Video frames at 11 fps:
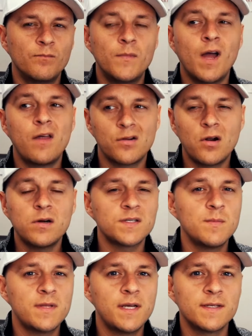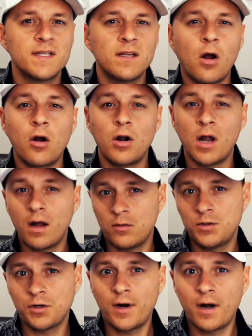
Now there are some things that are not on your credit